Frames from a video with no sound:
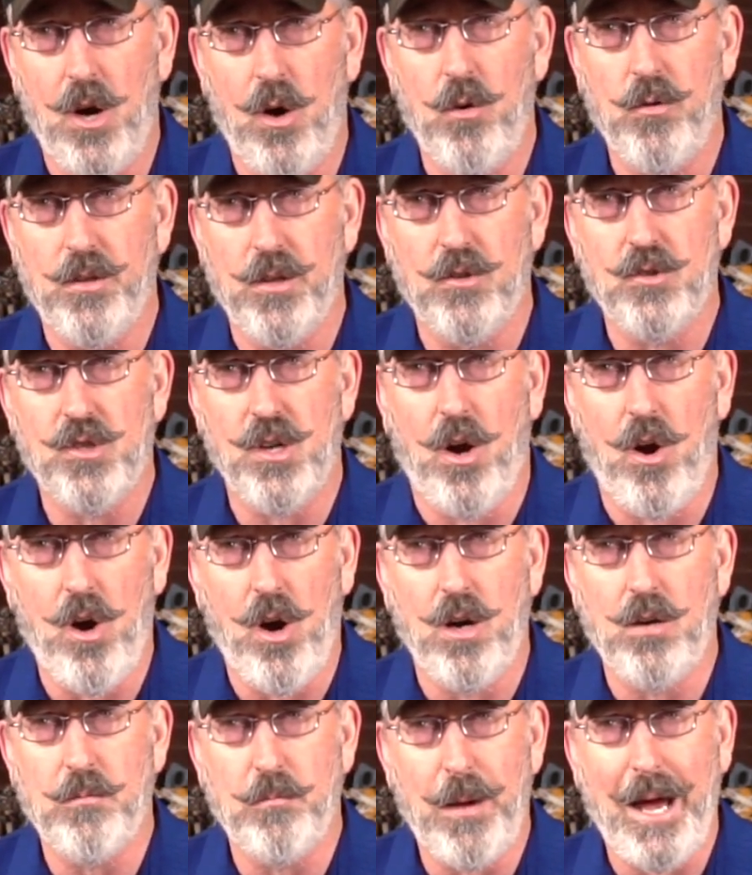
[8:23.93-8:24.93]
Oh, there's a
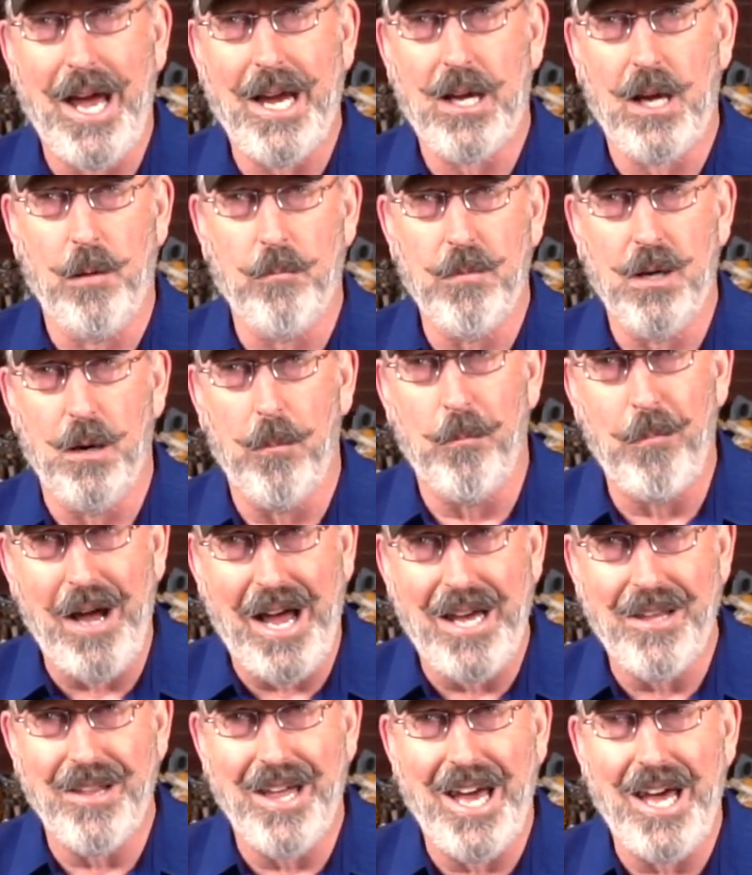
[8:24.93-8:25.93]
hardback. I'm going to
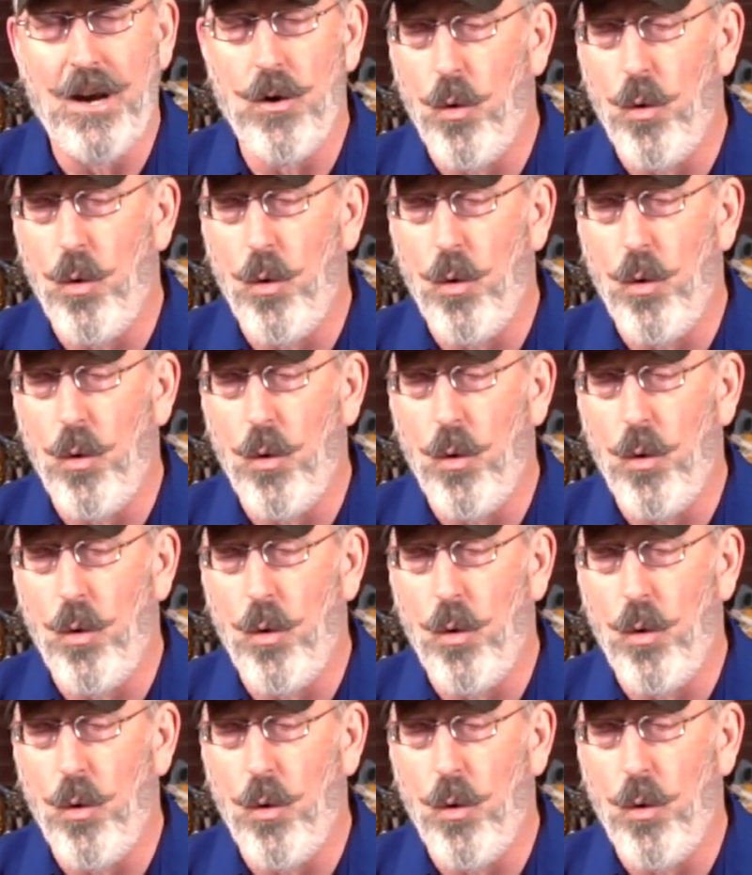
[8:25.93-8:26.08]
buy that.